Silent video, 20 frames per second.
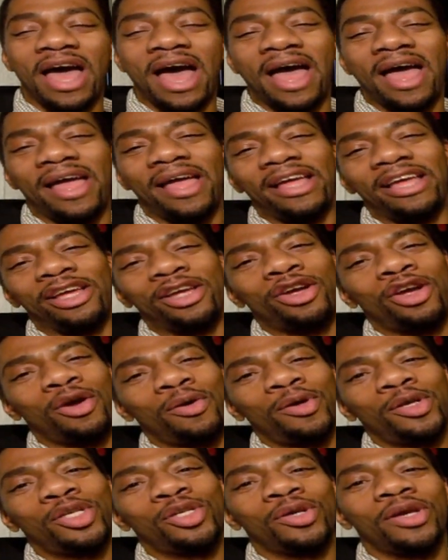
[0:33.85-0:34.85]
I
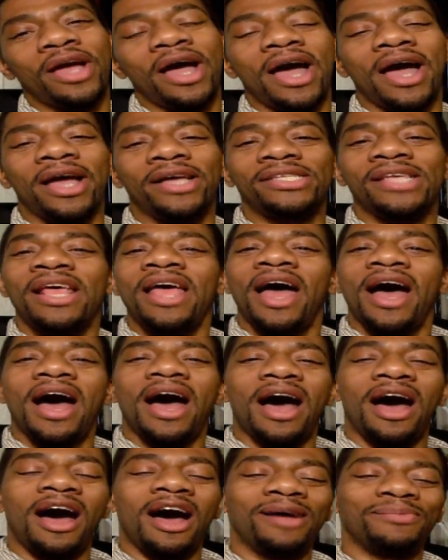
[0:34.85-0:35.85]
encourage you guys
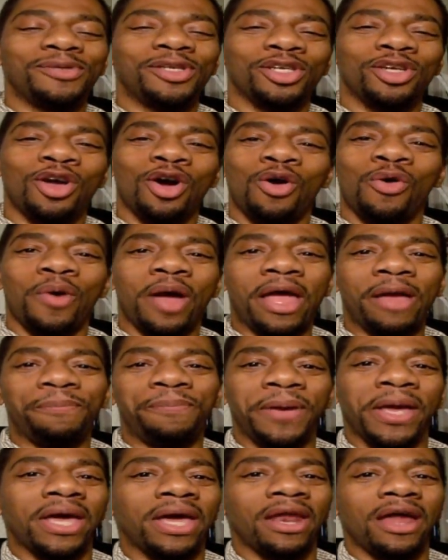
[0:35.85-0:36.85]
um, to go
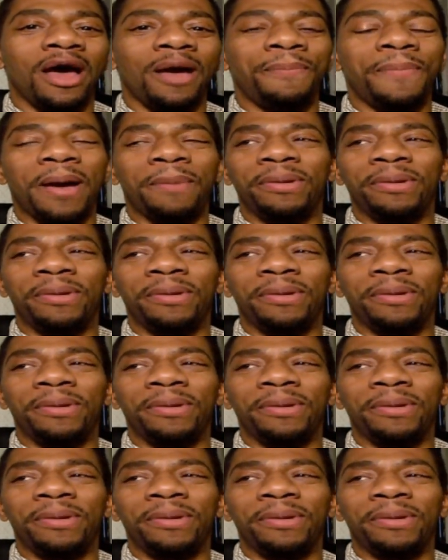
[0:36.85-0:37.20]
and pick it up.